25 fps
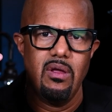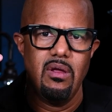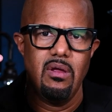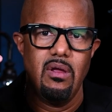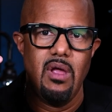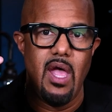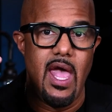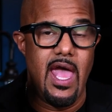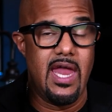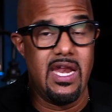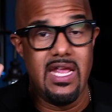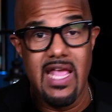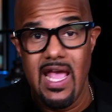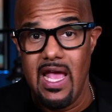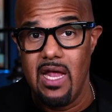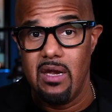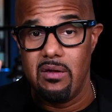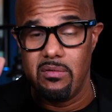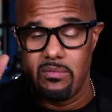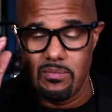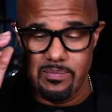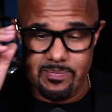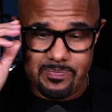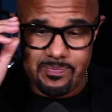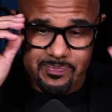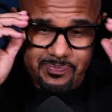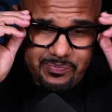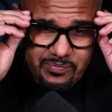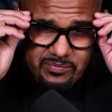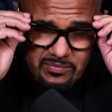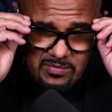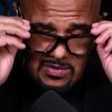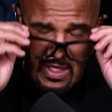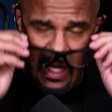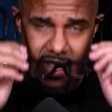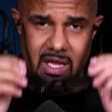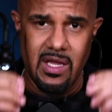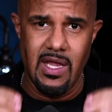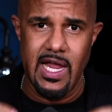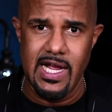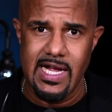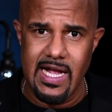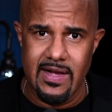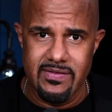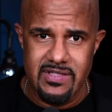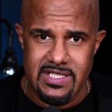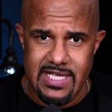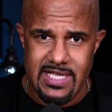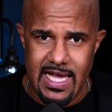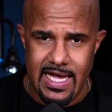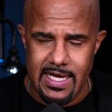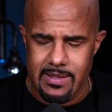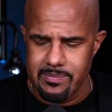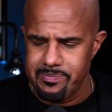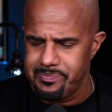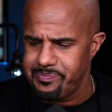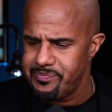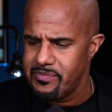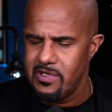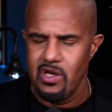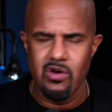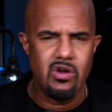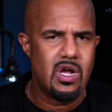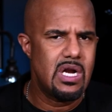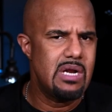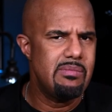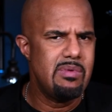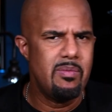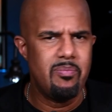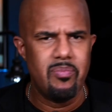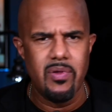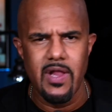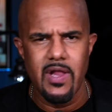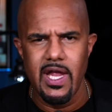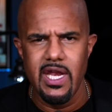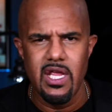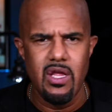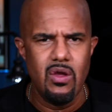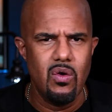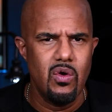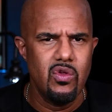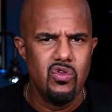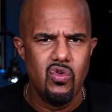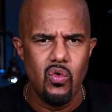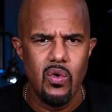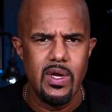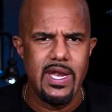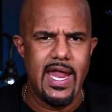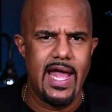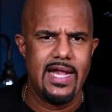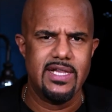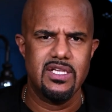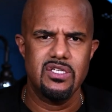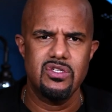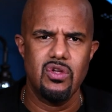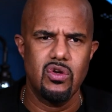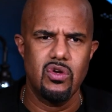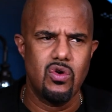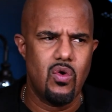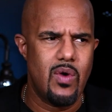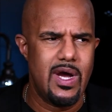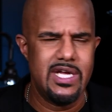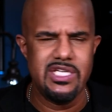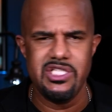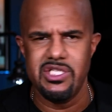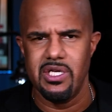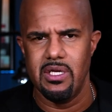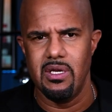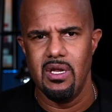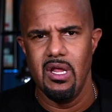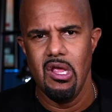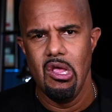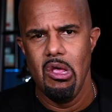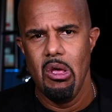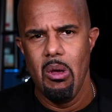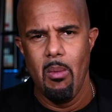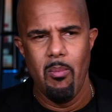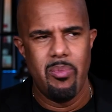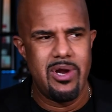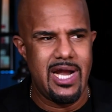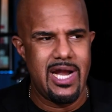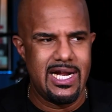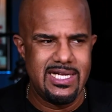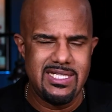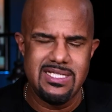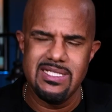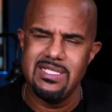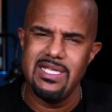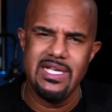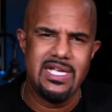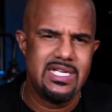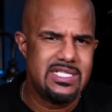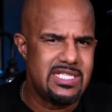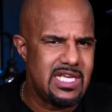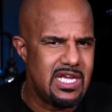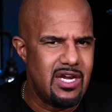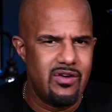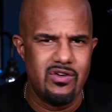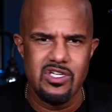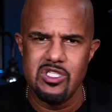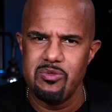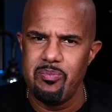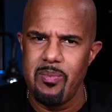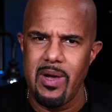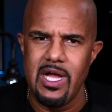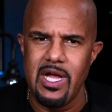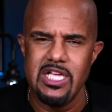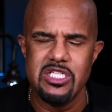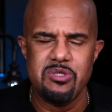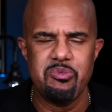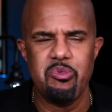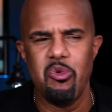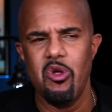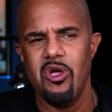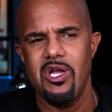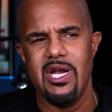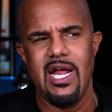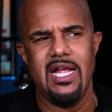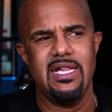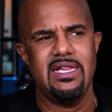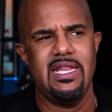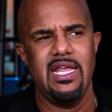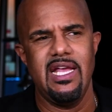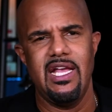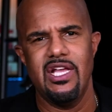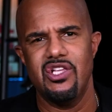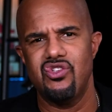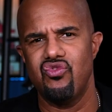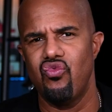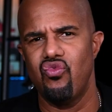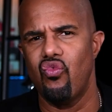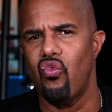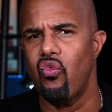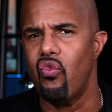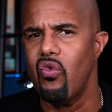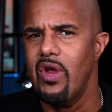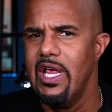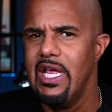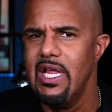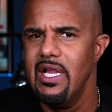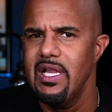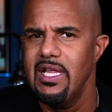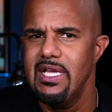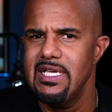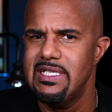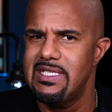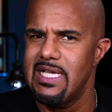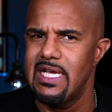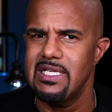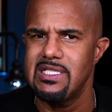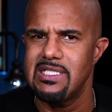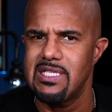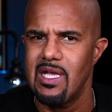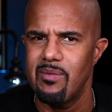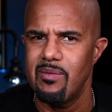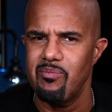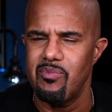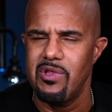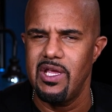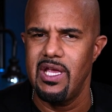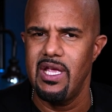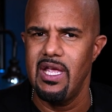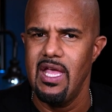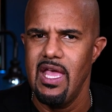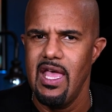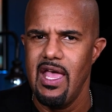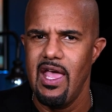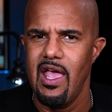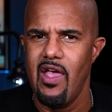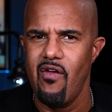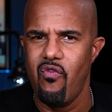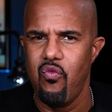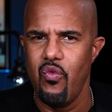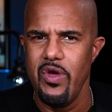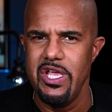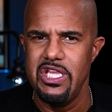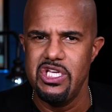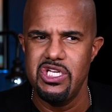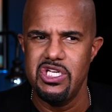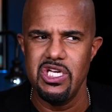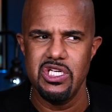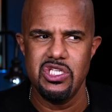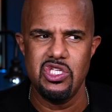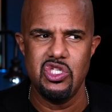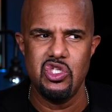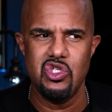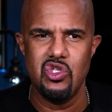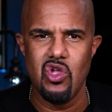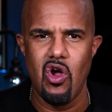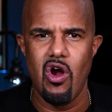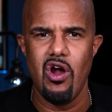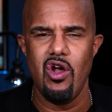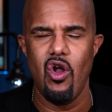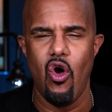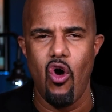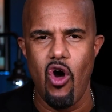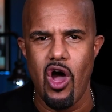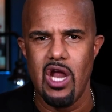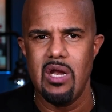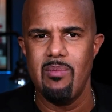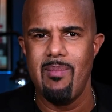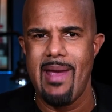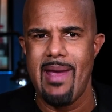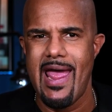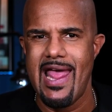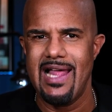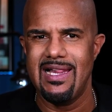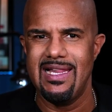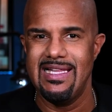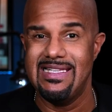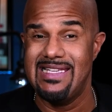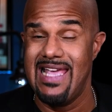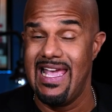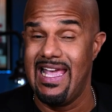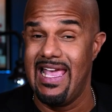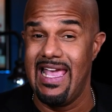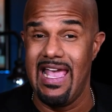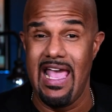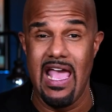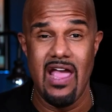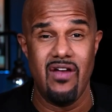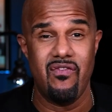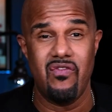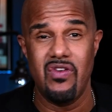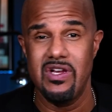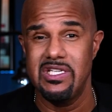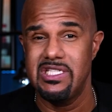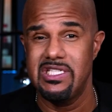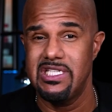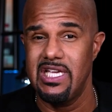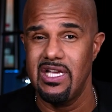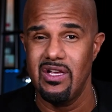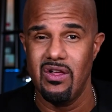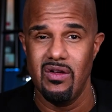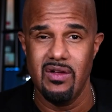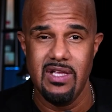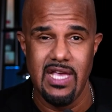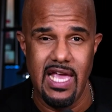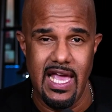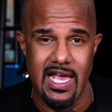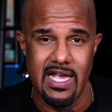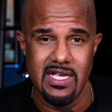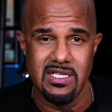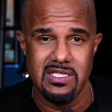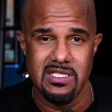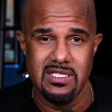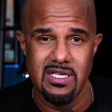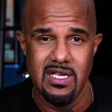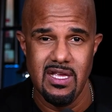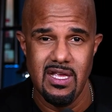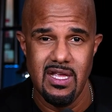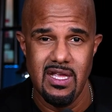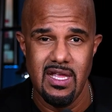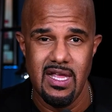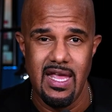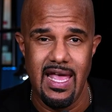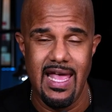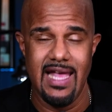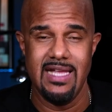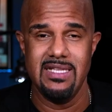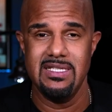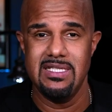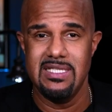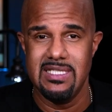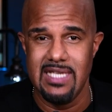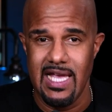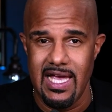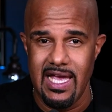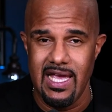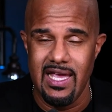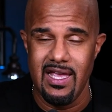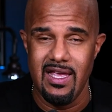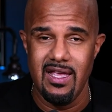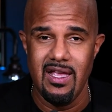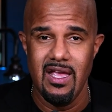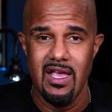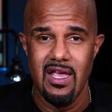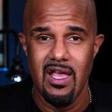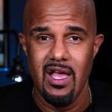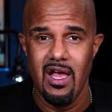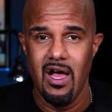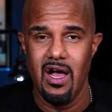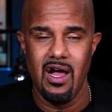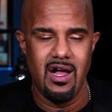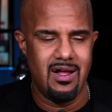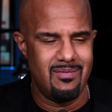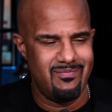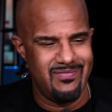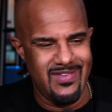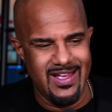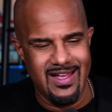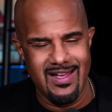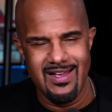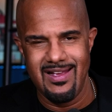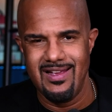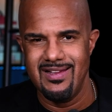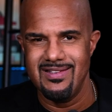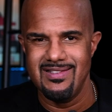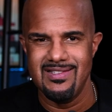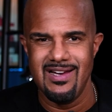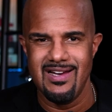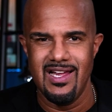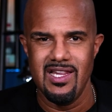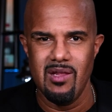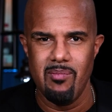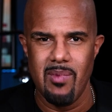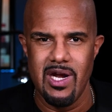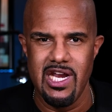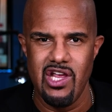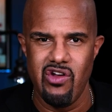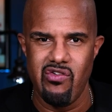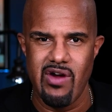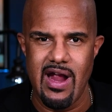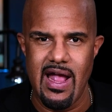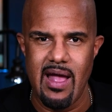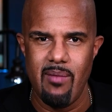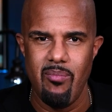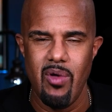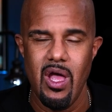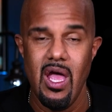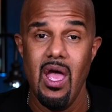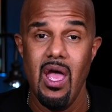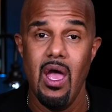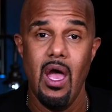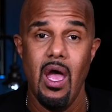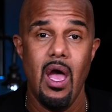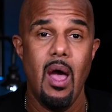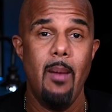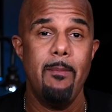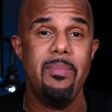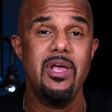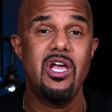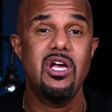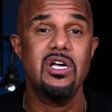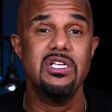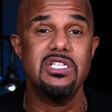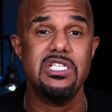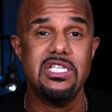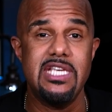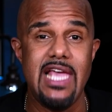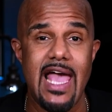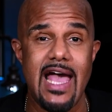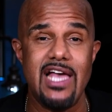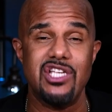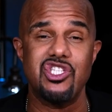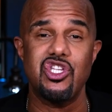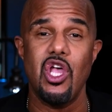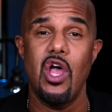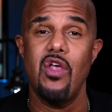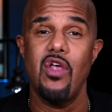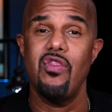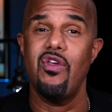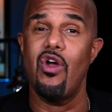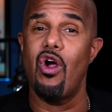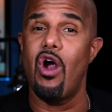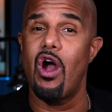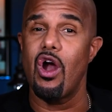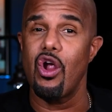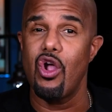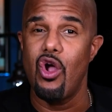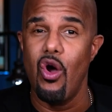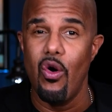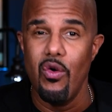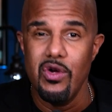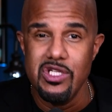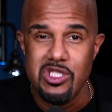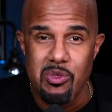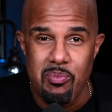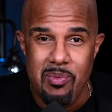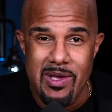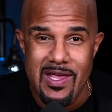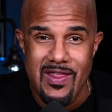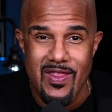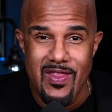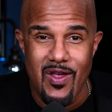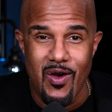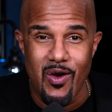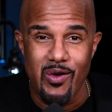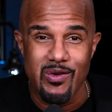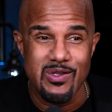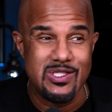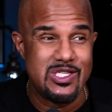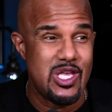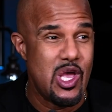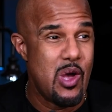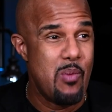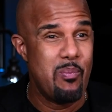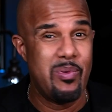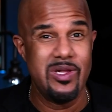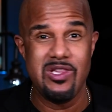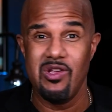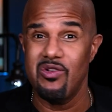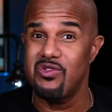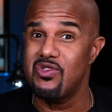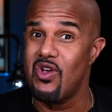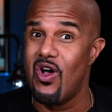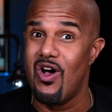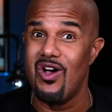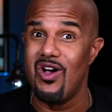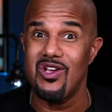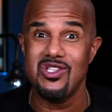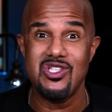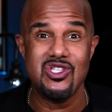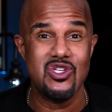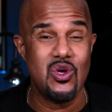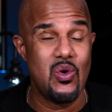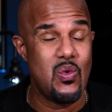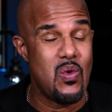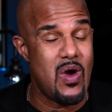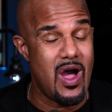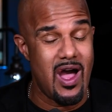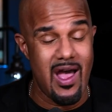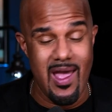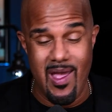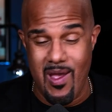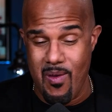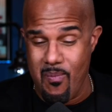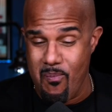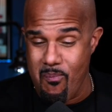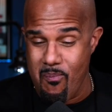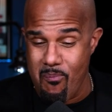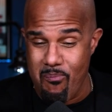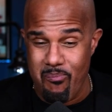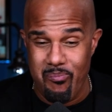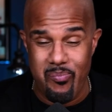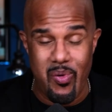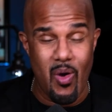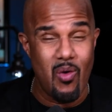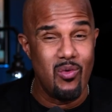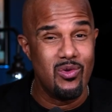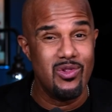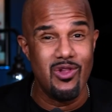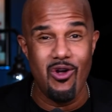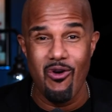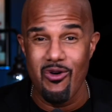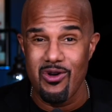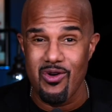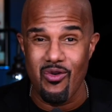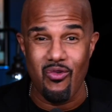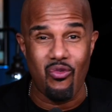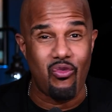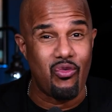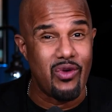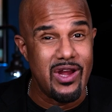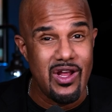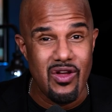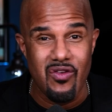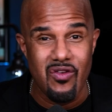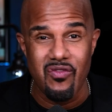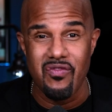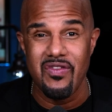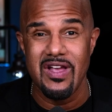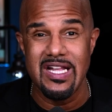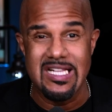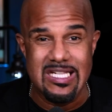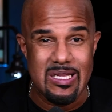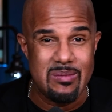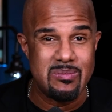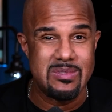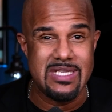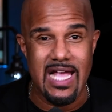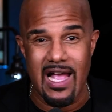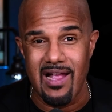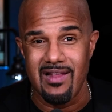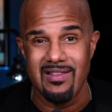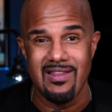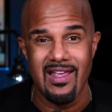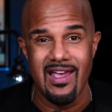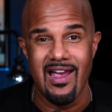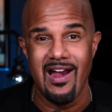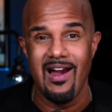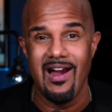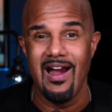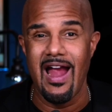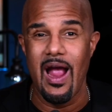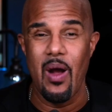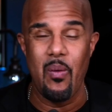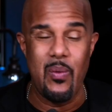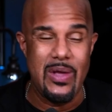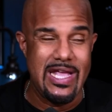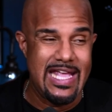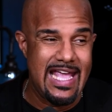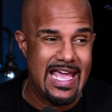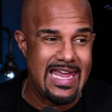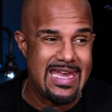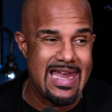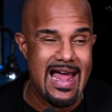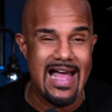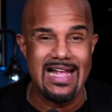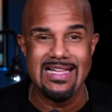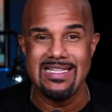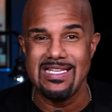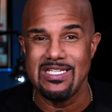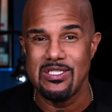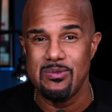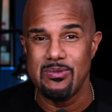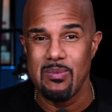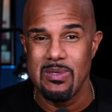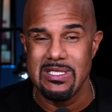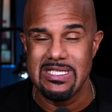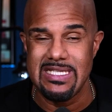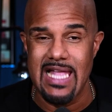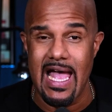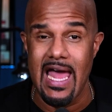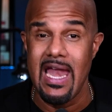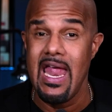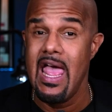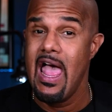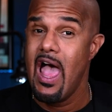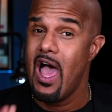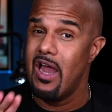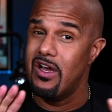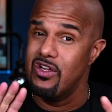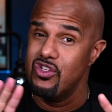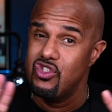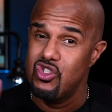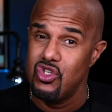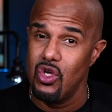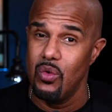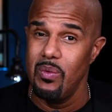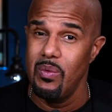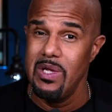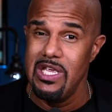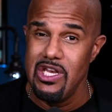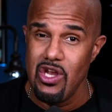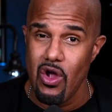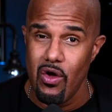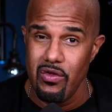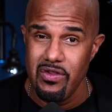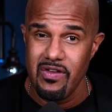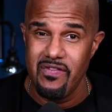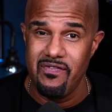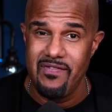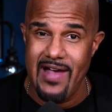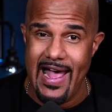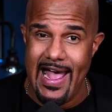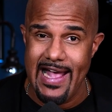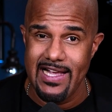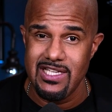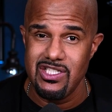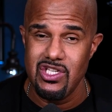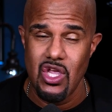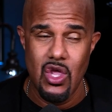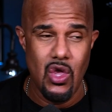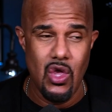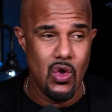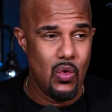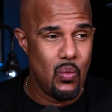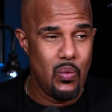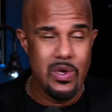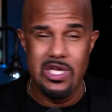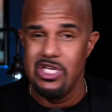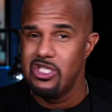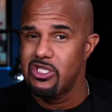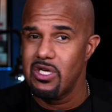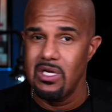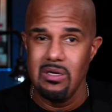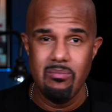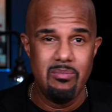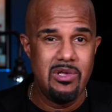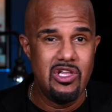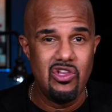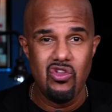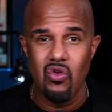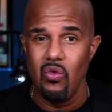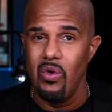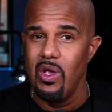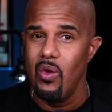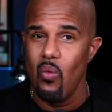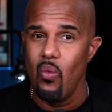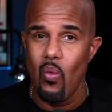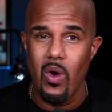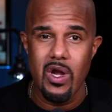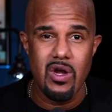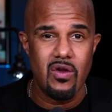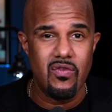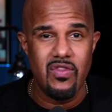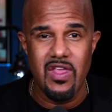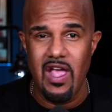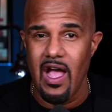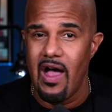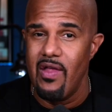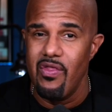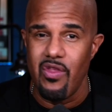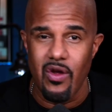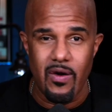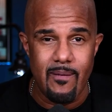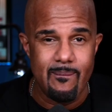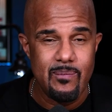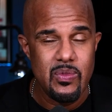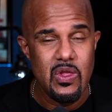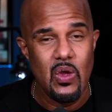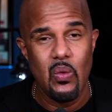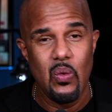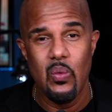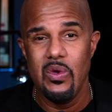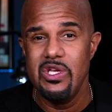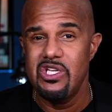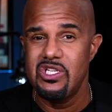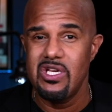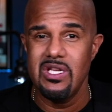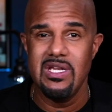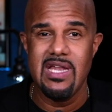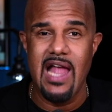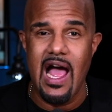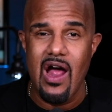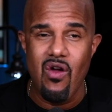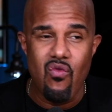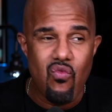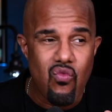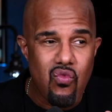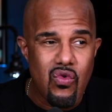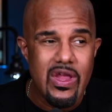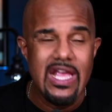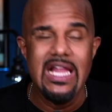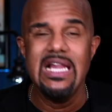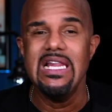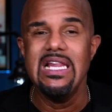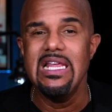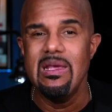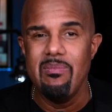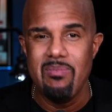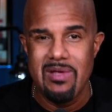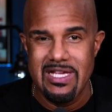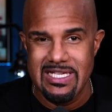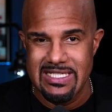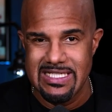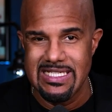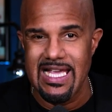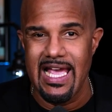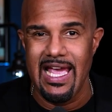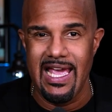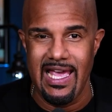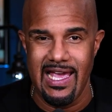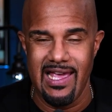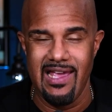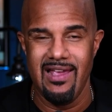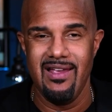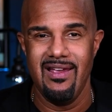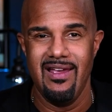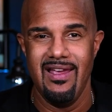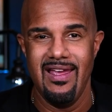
And again, like I've said, there are going to be plenty who are doing that. There's no question. But I just think it's irresponsible, and I think it really says something if we just start automatically taking every single case and saying, there's another money grab. Because yes, there are going to be those, but there's also a boatload of real victims out there, and we cannot dismiss that. And until we know the facts, we shouldn't be doing one or the other. We should not really be saying,